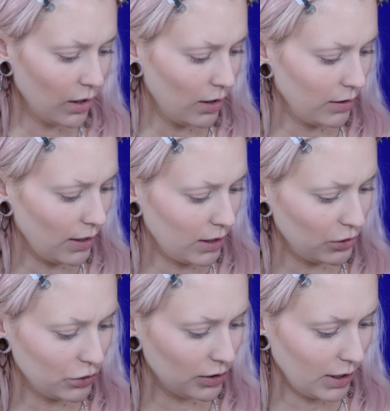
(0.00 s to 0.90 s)
And then
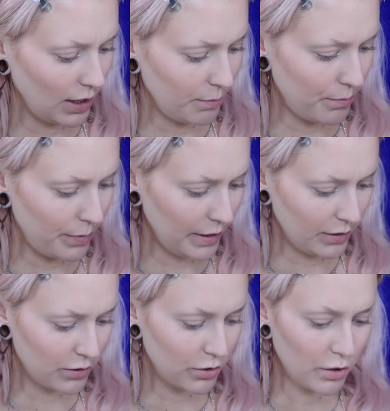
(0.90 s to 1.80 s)
just a
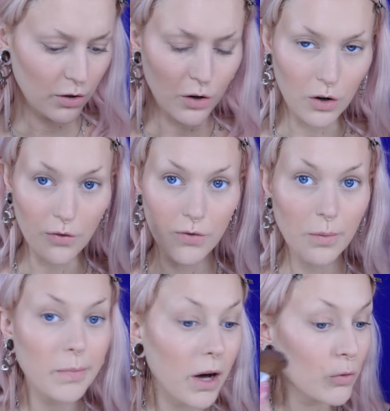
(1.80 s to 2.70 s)
bit of
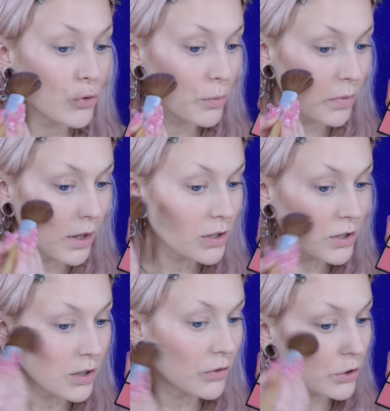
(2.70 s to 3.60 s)
powder
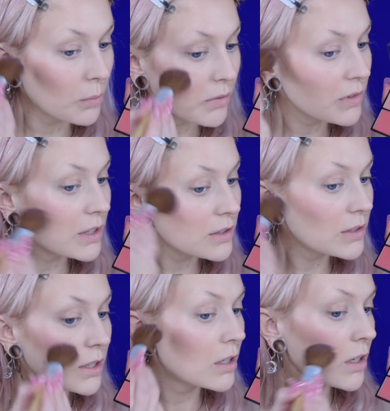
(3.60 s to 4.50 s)
blush on top of
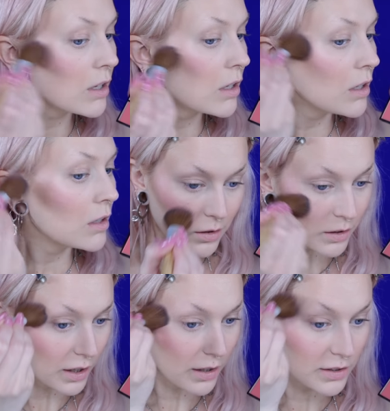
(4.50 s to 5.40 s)
this.
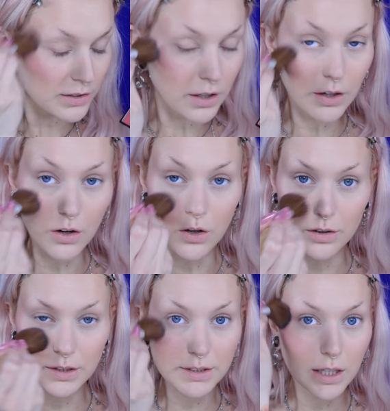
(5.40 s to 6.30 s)
Okay, it's not at all
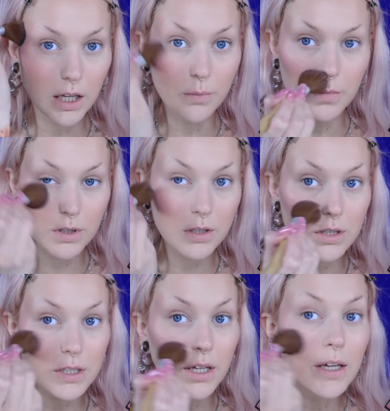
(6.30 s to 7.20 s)
the same
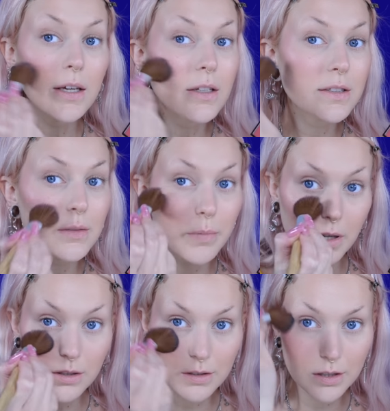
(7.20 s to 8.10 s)
shades,
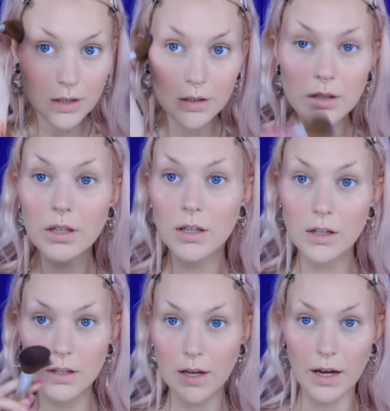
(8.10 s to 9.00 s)
but
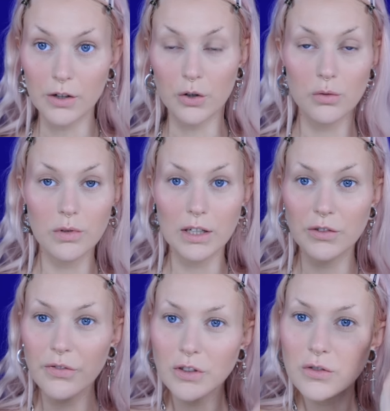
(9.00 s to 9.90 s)
I don't know. I
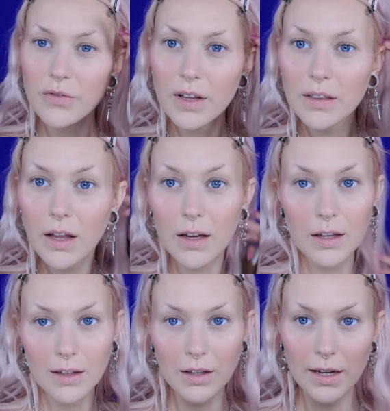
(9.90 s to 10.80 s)
just felt
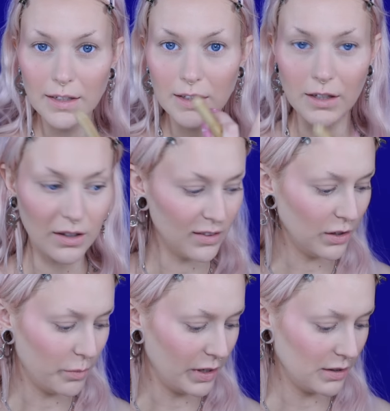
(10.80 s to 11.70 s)
like I needed a
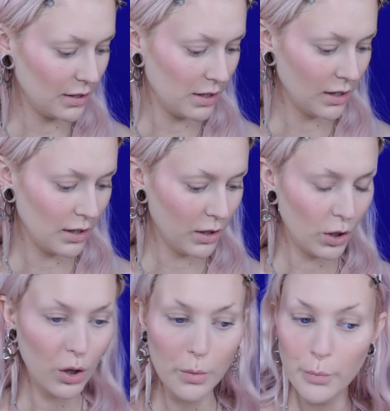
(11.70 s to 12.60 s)
little bit
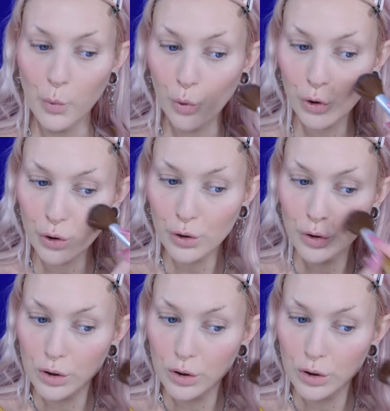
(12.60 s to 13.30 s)
more.